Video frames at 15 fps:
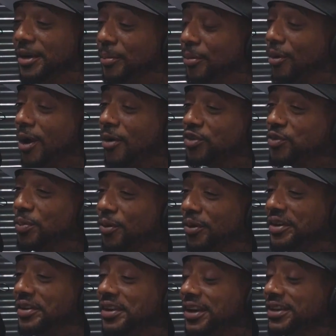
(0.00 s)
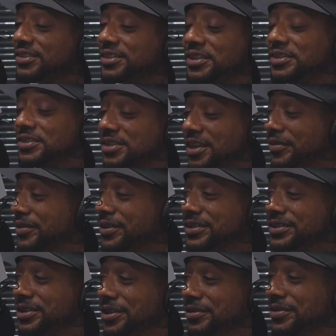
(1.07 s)
Bro, I was born in
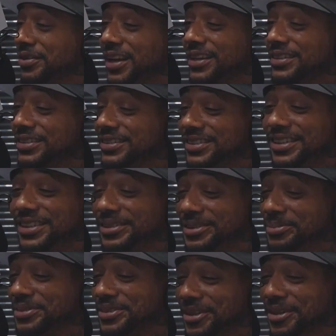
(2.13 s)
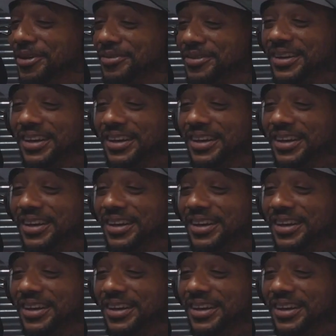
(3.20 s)
1977. I done seen some stuff.